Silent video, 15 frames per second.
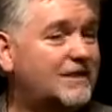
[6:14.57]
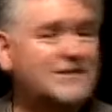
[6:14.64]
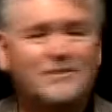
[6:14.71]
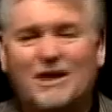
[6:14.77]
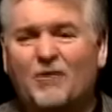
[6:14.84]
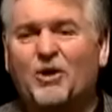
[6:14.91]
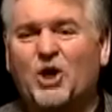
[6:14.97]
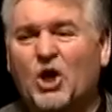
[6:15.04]
I
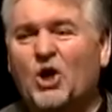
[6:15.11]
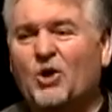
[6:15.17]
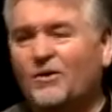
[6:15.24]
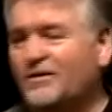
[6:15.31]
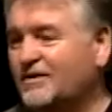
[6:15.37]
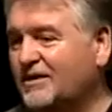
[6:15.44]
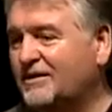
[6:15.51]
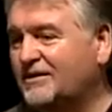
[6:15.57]
said, but I want to
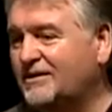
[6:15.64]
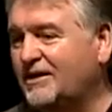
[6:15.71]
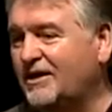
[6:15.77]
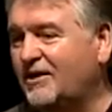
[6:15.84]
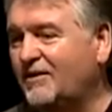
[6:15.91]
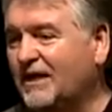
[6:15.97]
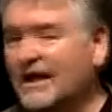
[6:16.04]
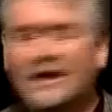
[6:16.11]
go,
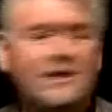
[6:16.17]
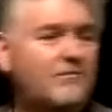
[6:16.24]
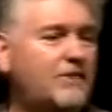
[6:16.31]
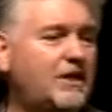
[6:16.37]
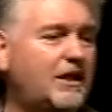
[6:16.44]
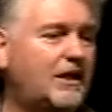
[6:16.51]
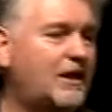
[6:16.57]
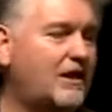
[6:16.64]
And I didn't
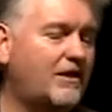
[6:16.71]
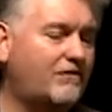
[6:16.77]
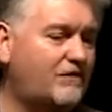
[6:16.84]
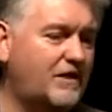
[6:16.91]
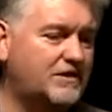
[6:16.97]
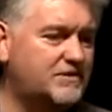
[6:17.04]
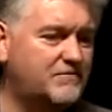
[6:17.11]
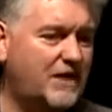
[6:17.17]
mean any
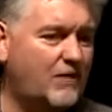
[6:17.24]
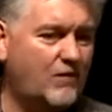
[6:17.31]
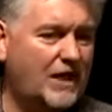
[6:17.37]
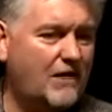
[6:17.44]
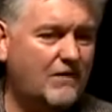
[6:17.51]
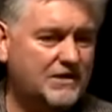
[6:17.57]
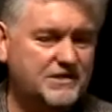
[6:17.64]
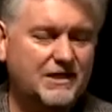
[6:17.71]
offense by
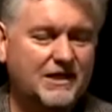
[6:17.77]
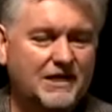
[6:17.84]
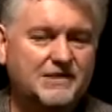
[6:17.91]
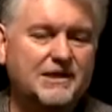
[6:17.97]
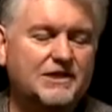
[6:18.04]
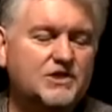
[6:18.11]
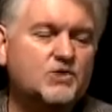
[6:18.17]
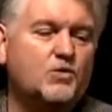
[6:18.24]
how I said, I
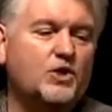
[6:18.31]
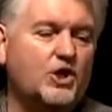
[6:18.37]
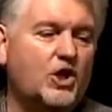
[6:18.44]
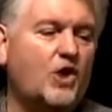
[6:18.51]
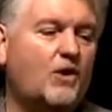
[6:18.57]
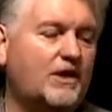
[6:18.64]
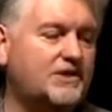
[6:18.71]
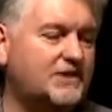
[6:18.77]
just want to
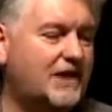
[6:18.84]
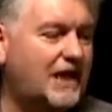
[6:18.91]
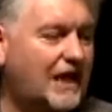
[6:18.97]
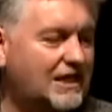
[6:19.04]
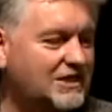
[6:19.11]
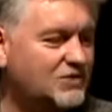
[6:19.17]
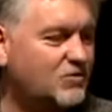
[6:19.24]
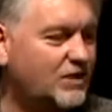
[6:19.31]
go. I said,
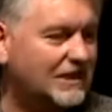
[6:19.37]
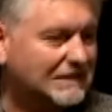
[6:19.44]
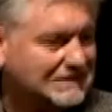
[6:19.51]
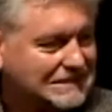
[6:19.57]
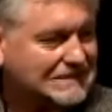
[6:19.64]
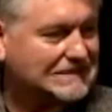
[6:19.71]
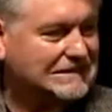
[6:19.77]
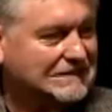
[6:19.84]
I just want to,
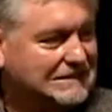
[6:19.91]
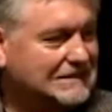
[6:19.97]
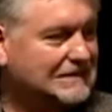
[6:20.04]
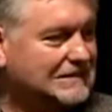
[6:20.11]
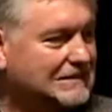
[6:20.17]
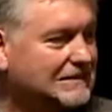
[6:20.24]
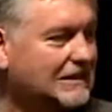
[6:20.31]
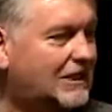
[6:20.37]

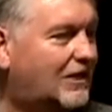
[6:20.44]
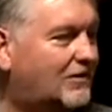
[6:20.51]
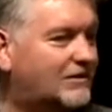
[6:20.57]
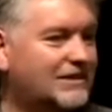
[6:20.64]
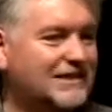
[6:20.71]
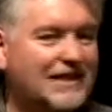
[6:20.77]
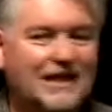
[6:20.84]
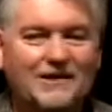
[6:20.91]

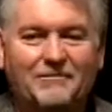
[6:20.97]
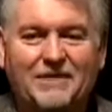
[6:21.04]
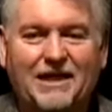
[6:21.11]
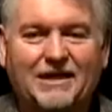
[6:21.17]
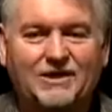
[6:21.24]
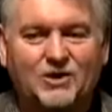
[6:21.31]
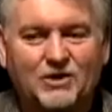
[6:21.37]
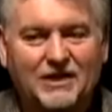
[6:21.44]
because I'm
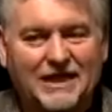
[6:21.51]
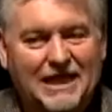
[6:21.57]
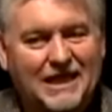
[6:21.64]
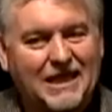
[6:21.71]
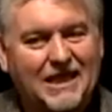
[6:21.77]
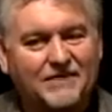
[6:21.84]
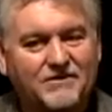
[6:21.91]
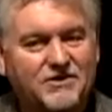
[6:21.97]
not good in
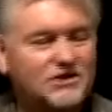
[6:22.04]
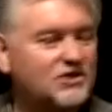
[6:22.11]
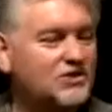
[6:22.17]
that kind of a